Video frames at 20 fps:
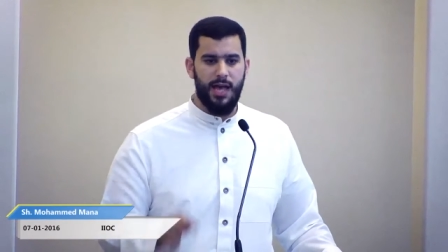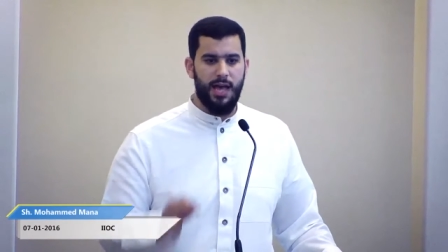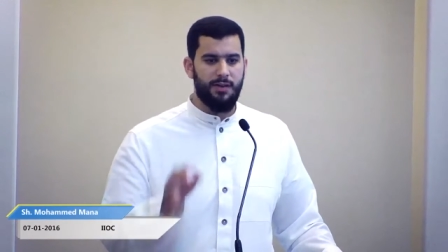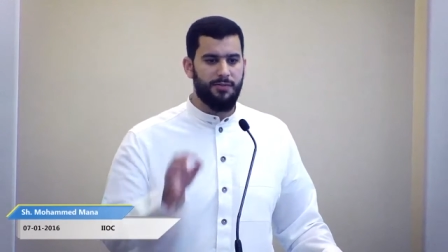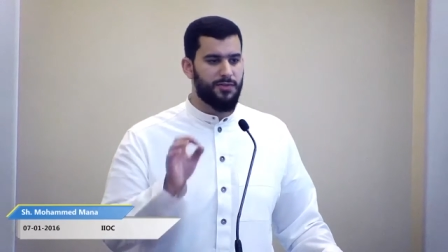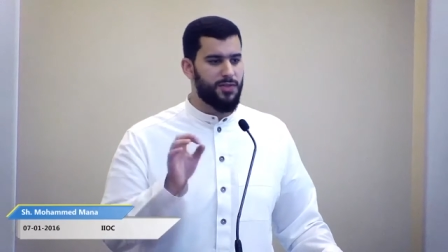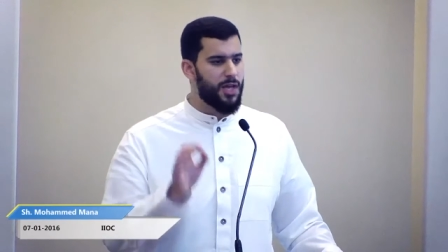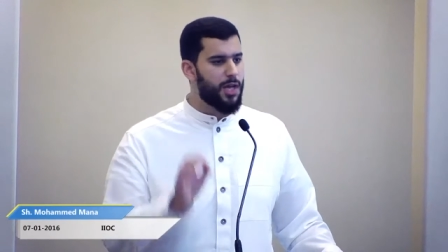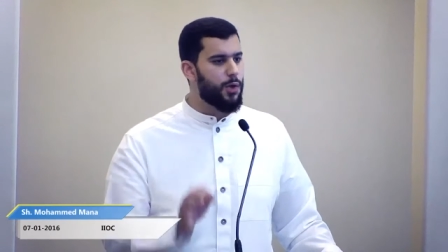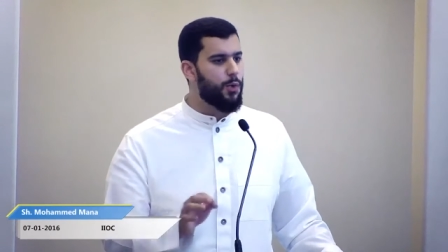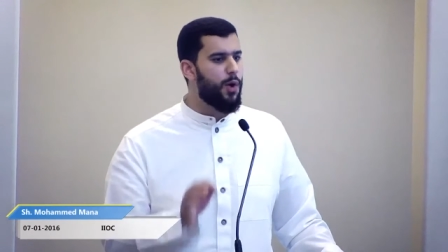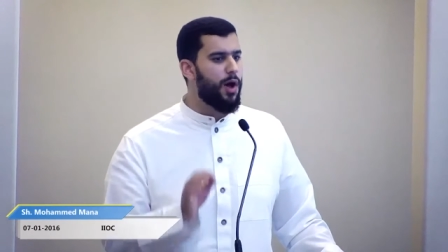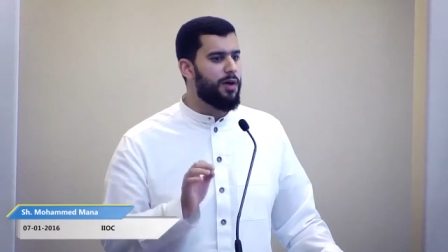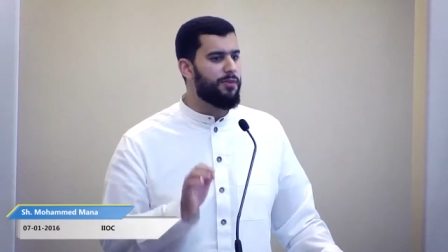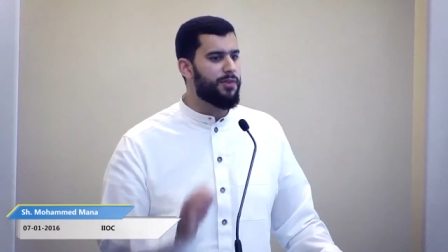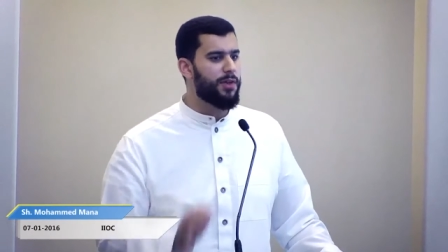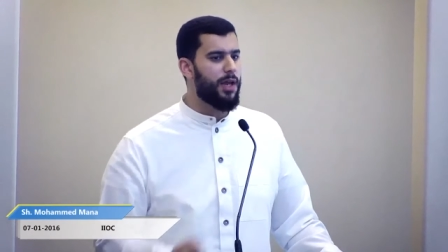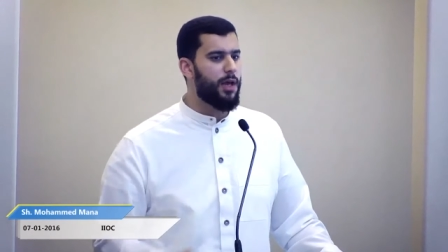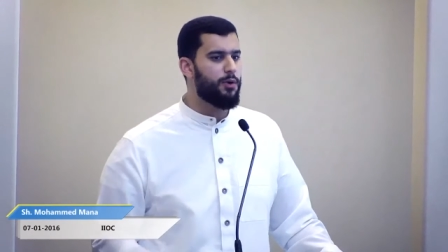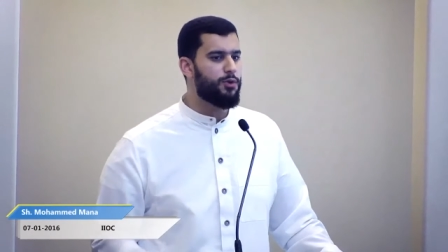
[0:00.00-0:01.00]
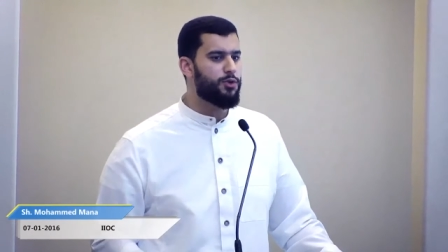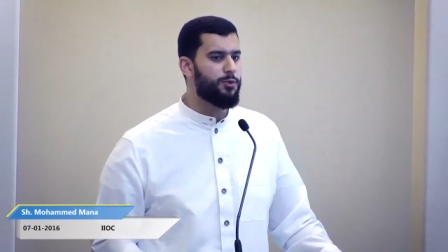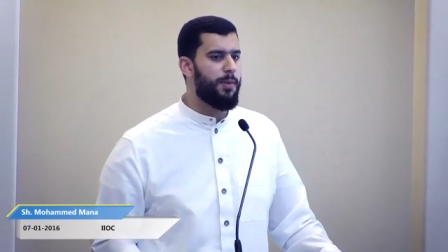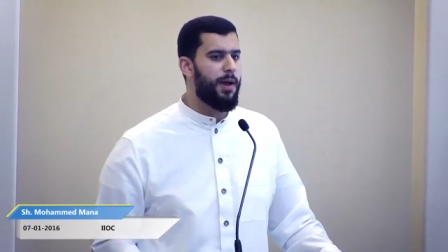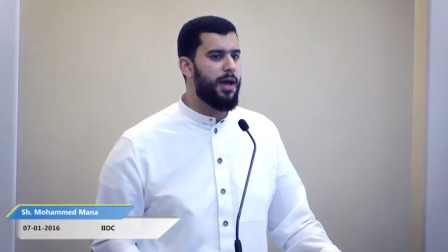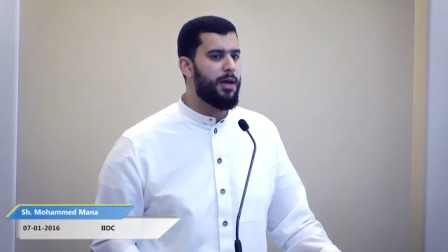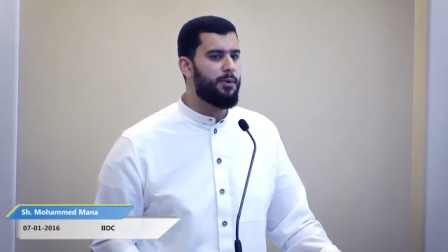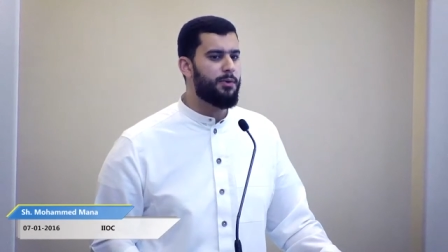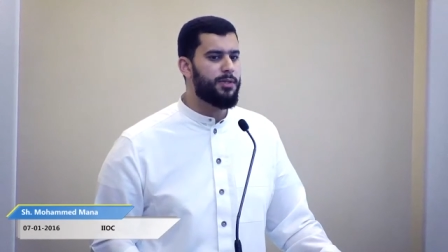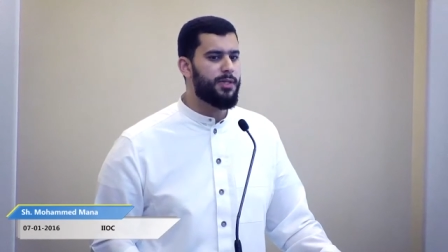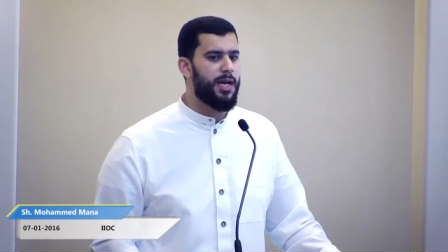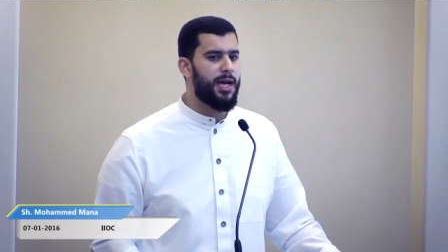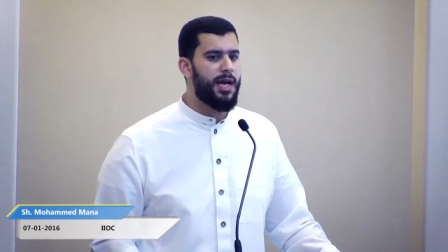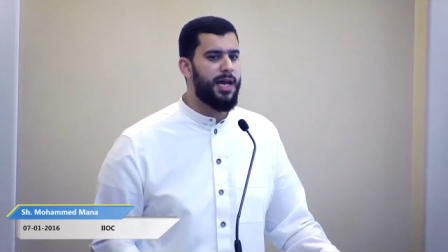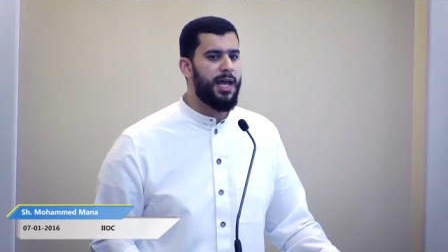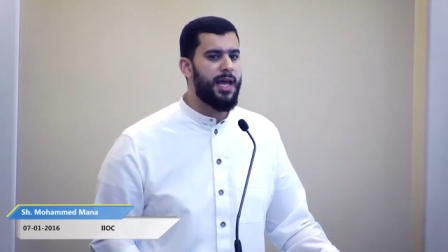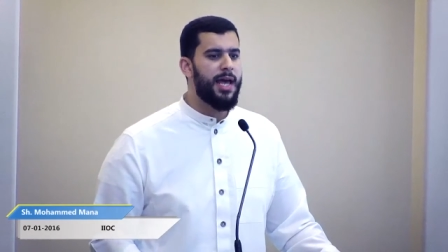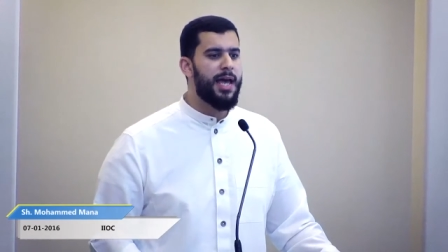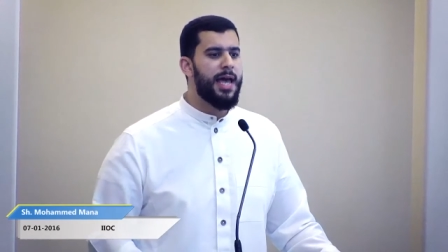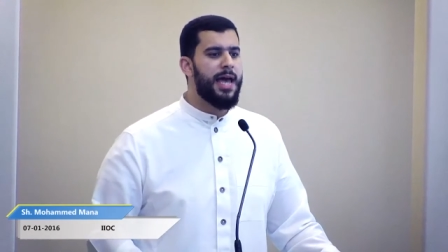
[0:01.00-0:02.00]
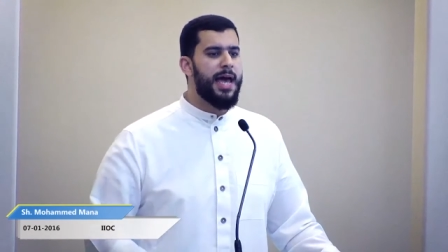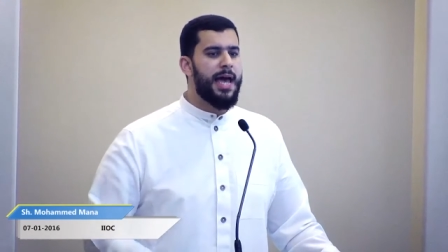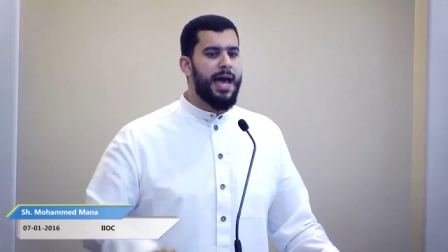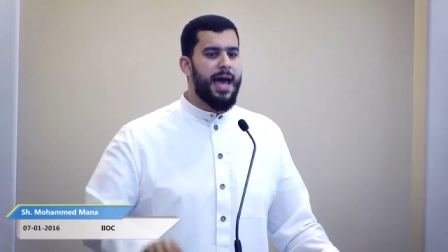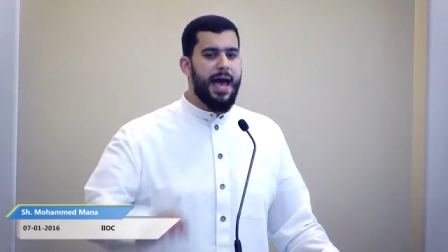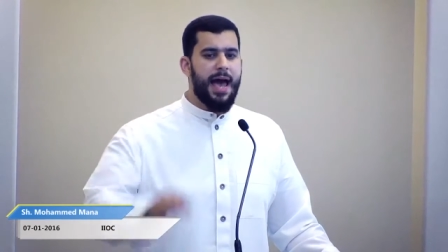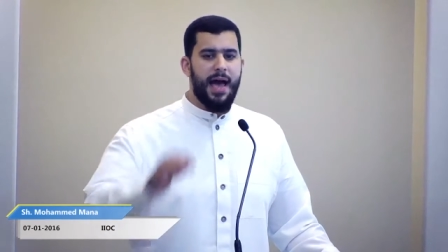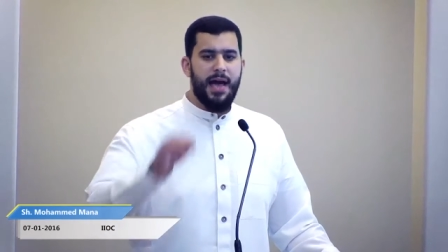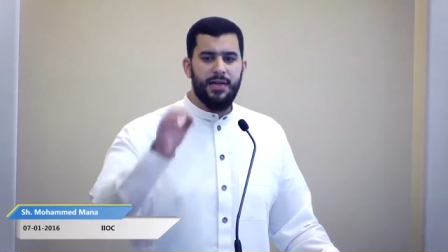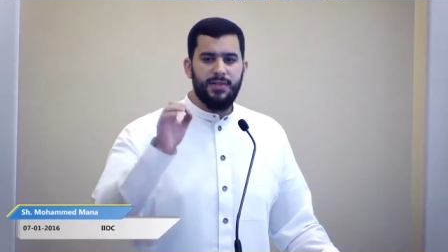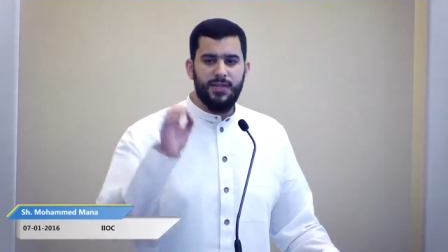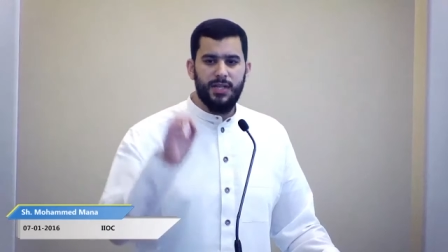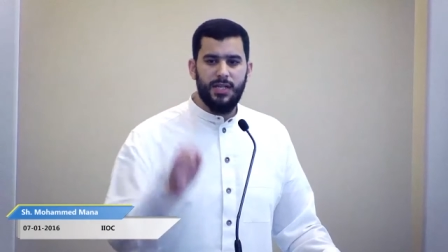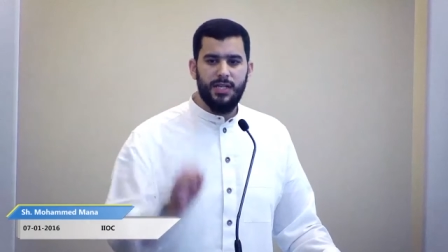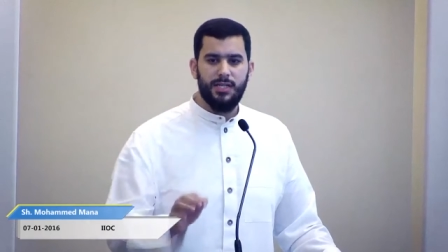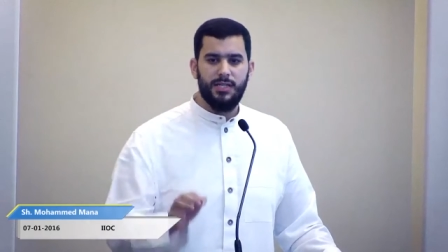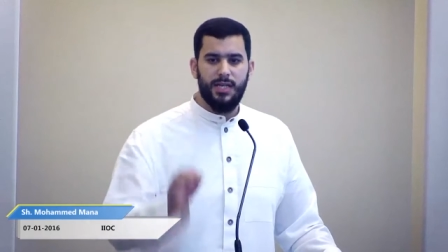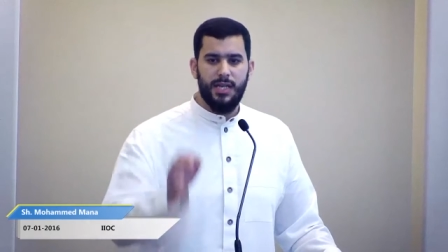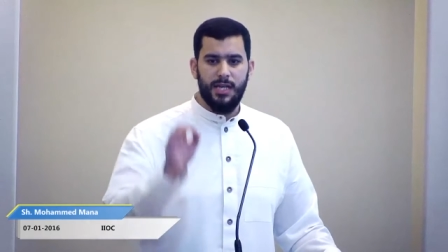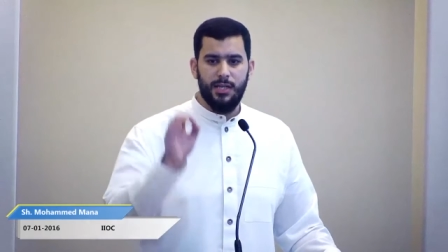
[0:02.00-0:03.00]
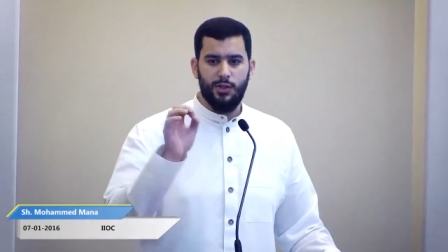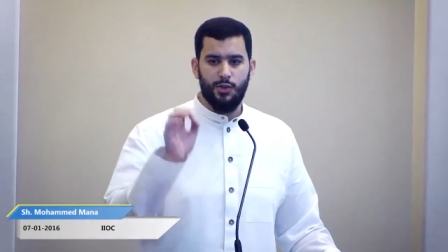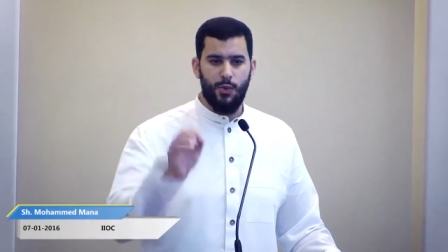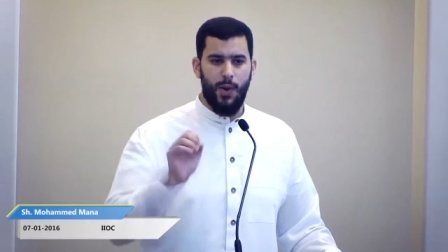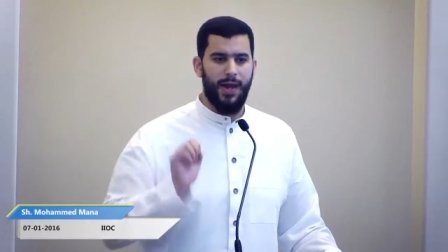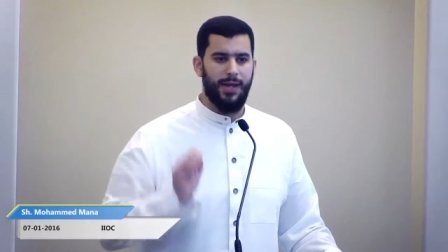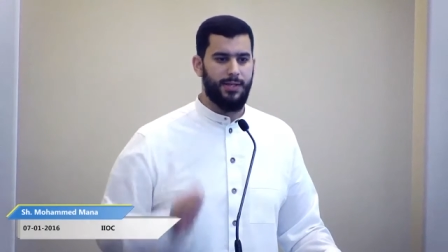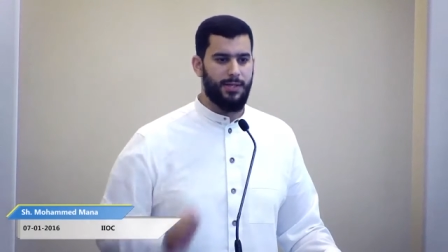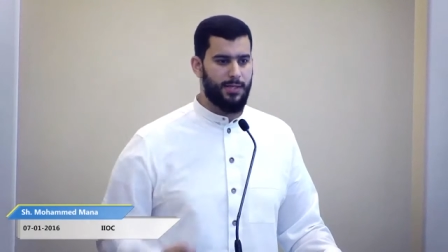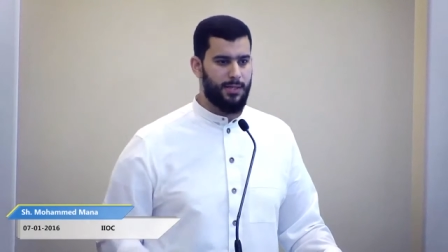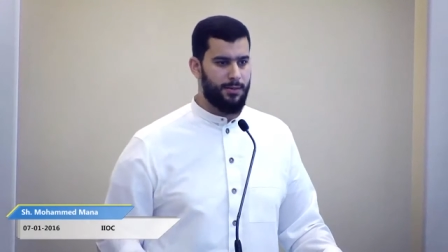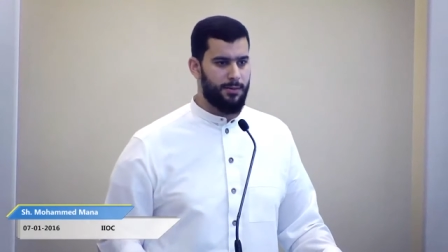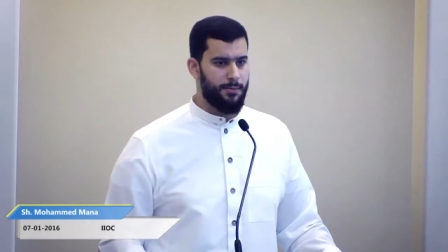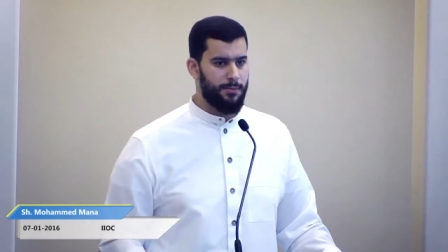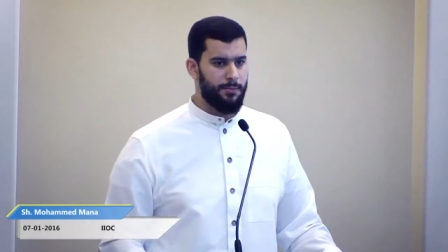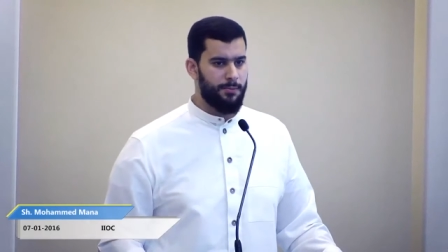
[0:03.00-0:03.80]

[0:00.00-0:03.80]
Have taqwa of Allah subhanahu wa ta'ala as it is His right.